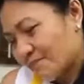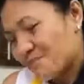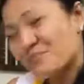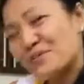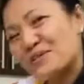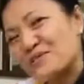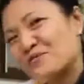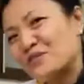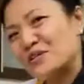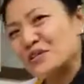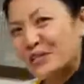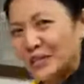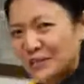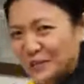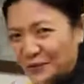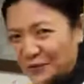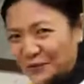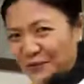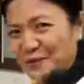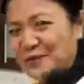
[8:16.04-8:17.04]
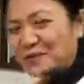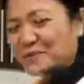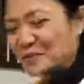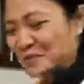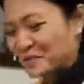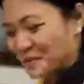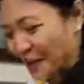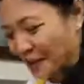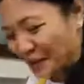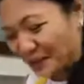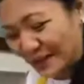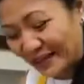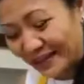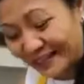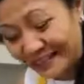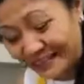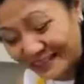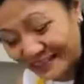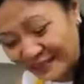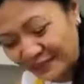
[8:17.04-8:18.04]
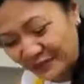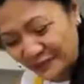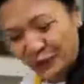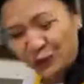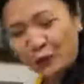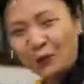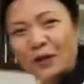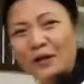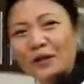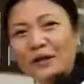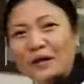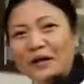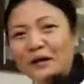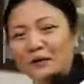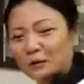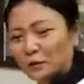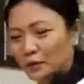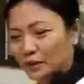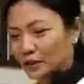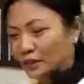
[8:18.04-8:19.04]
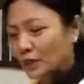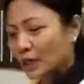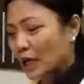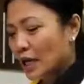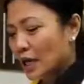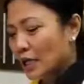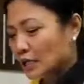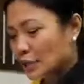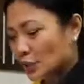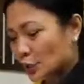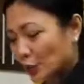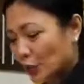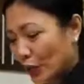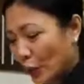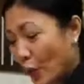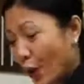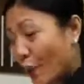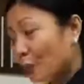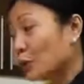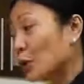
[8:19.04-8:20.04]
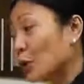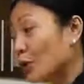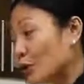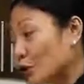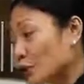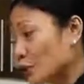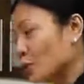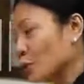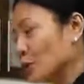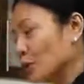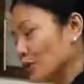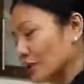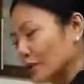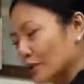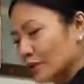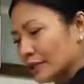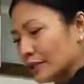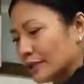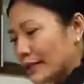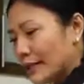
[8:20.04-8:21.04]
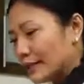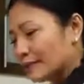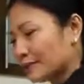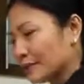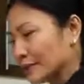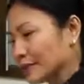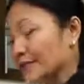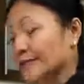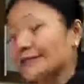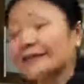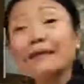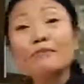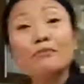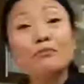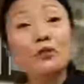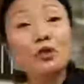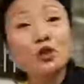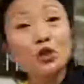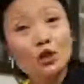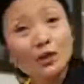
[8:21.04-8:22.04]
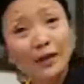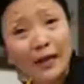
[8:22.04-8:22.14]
My fish has already been marinated for 1 hour. So now I'm going to put it in the oven. Temperature